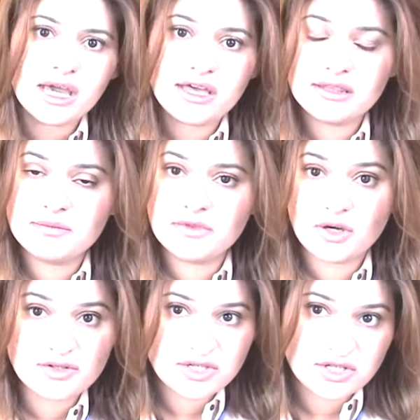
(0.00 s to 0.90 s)
and
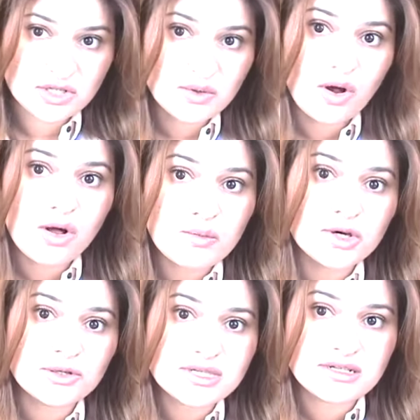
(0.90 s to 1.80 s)
those two
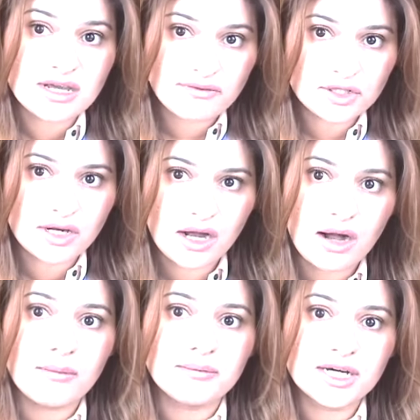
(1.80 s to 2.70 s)
almost never
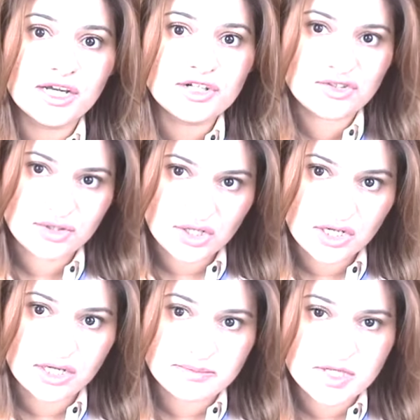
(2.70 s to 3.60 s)
come to
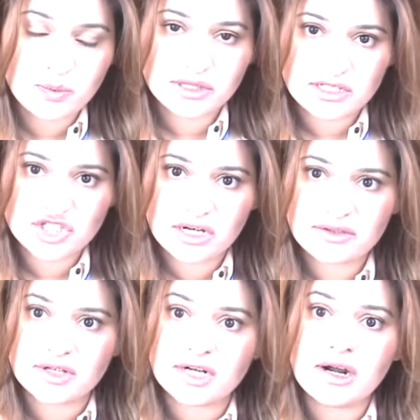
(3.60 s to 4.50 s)
terms with each
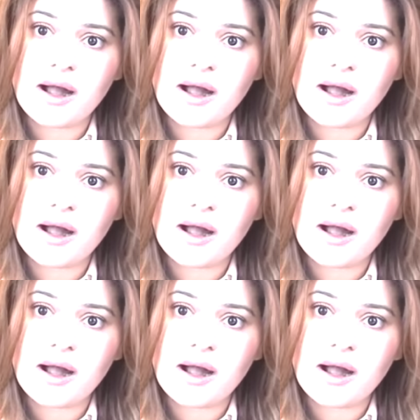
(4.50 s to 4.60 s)
other.